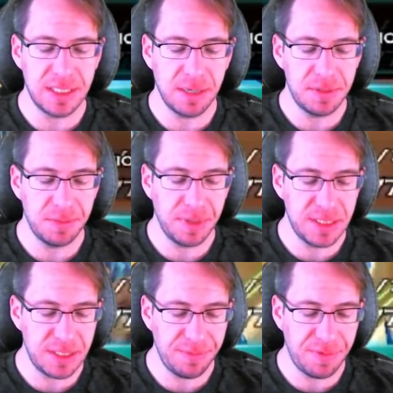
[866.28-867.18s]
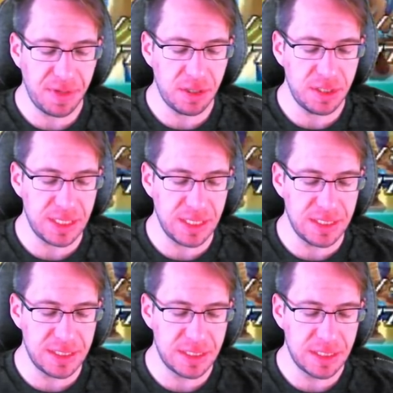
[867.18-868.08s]
come to placing Fenris
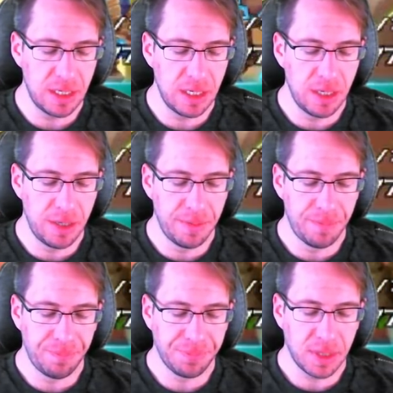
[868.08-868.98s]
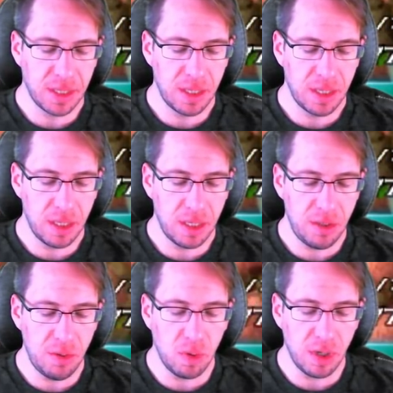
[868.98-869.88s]
is
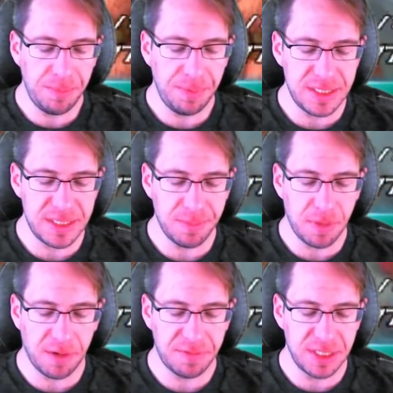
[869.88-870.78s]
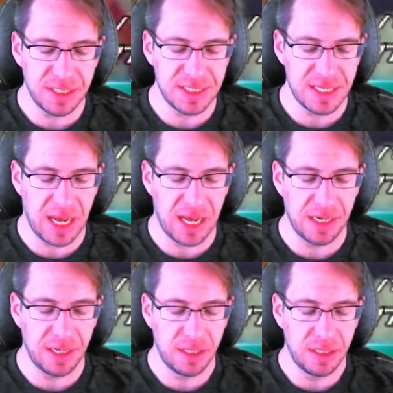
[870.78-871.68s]
you want to place him off to the
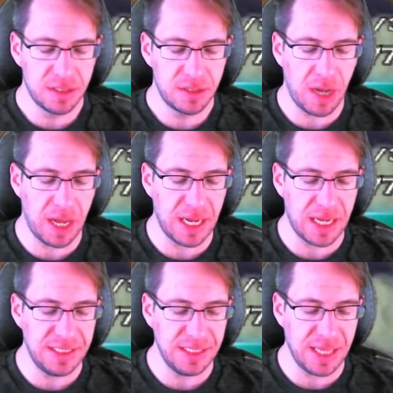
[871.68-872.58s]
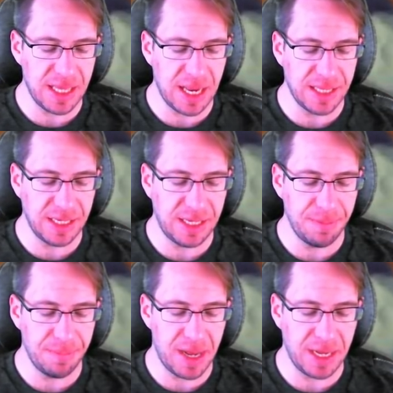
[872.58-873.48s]
side. So ideally I'd like
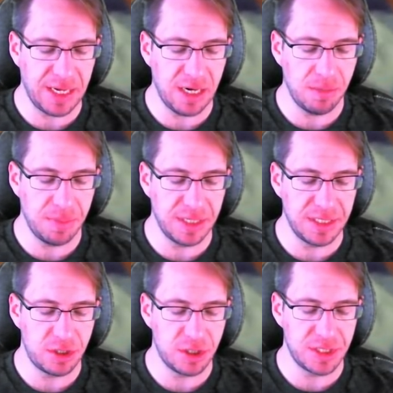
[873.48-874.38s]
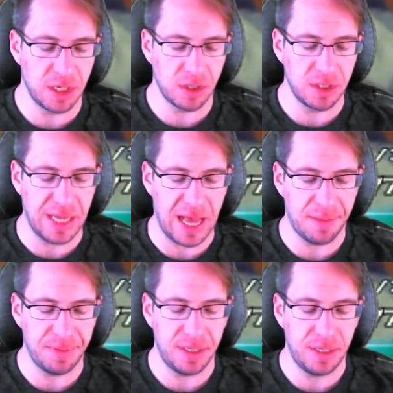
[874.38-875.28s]
him back here, but it's just not going to
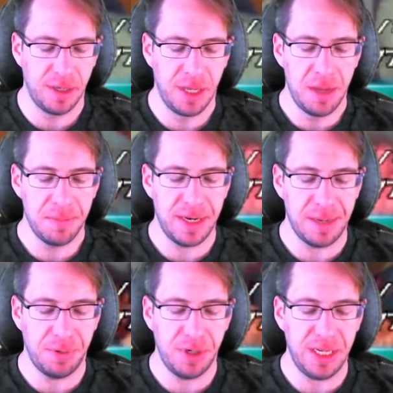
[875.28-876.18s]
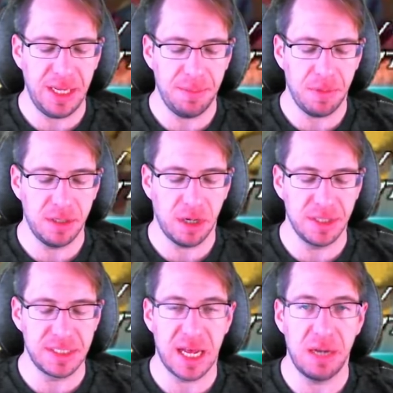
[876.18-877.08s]
happen. But putting him
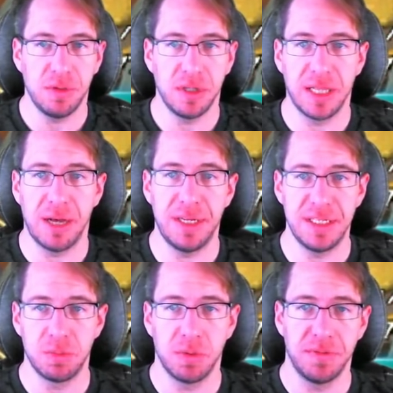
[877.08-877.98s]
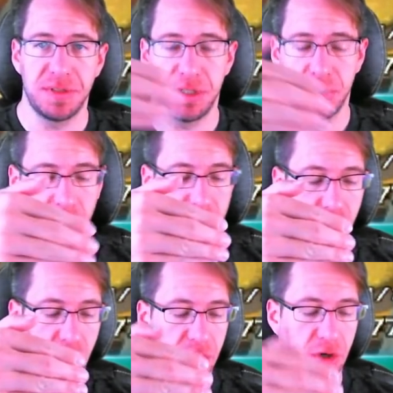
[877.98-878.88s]
on the side will allow his wolves to
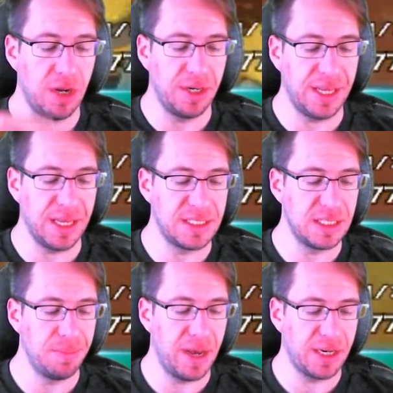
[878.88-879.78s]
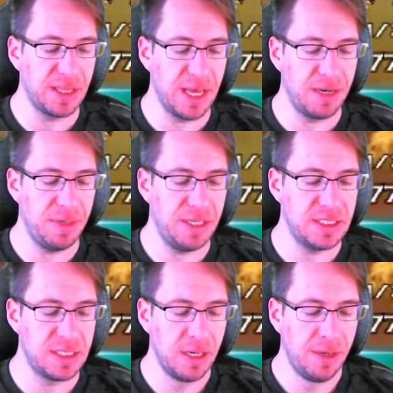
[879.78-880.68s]
run around and get to the back of the enemies.